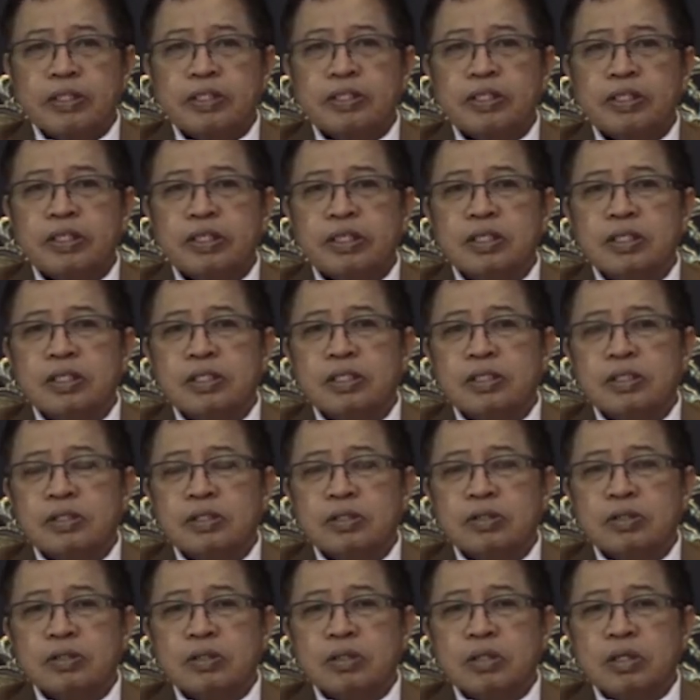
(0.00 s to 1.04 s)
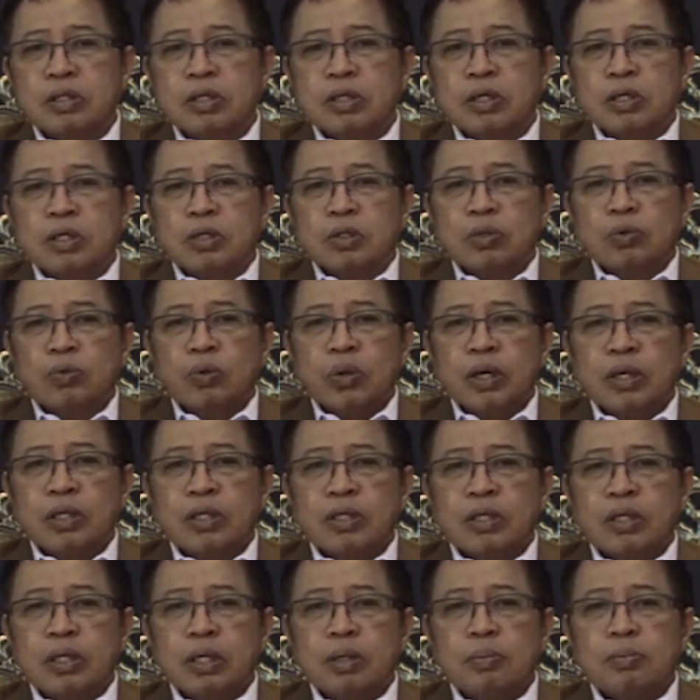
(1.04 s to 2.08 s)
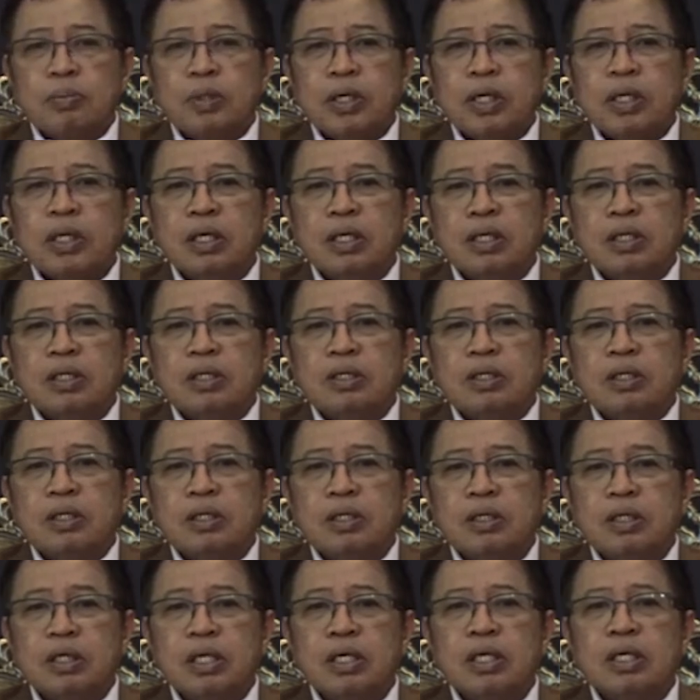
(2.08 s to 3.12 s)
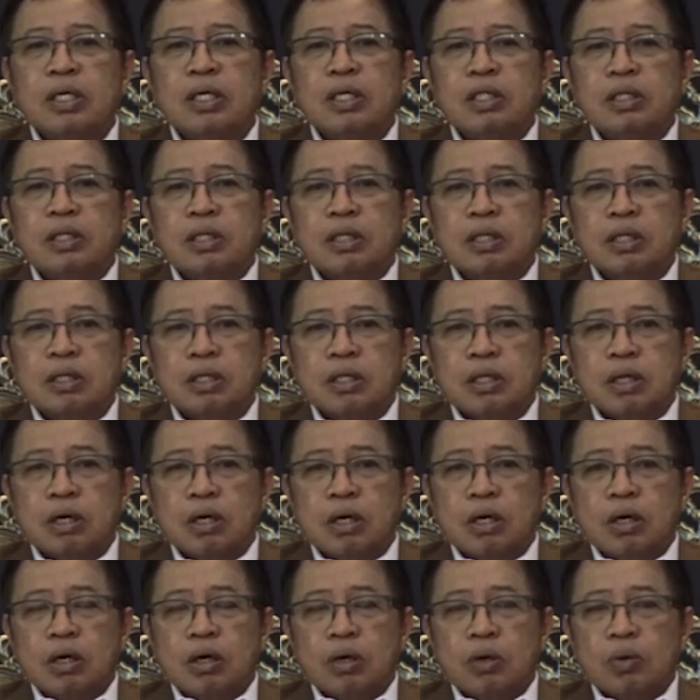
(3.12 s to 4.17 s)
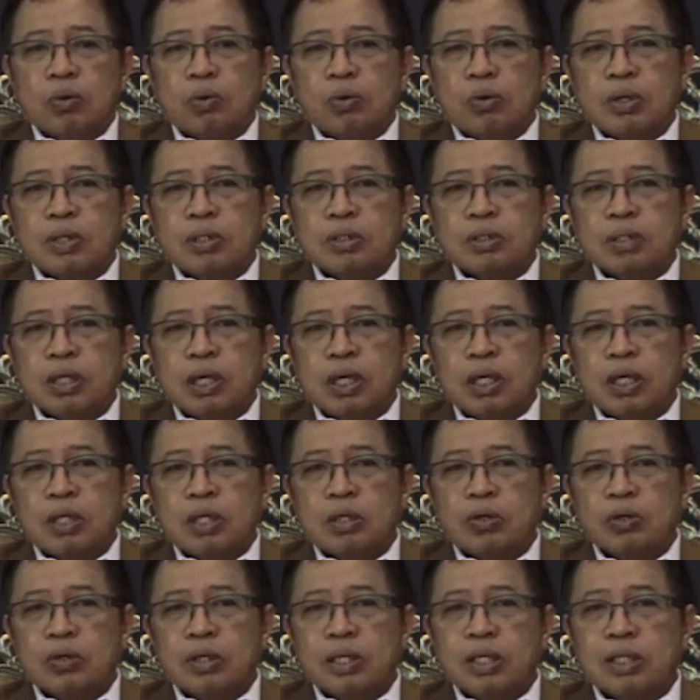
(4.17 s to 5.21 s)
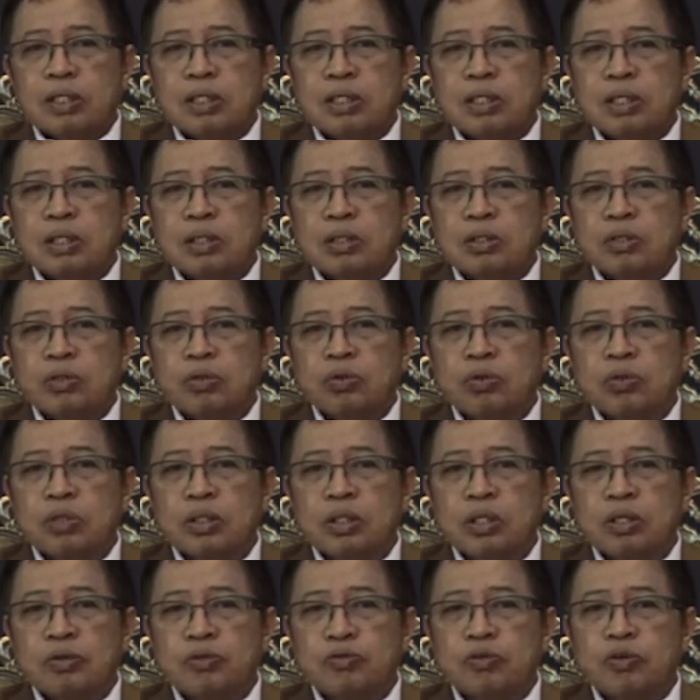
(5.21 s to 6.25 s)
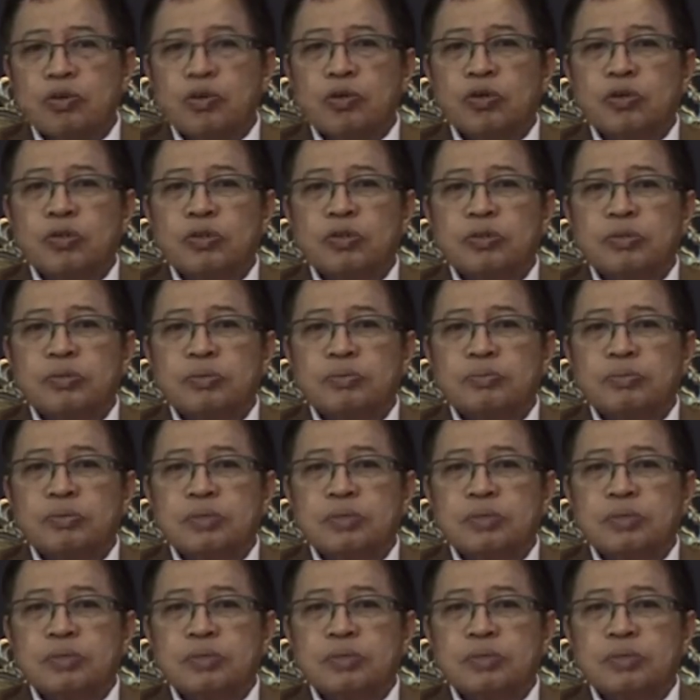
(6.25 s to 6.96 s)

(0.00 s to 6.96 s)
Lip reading: This year, 20 million ringgit was allocated to UNIFOR,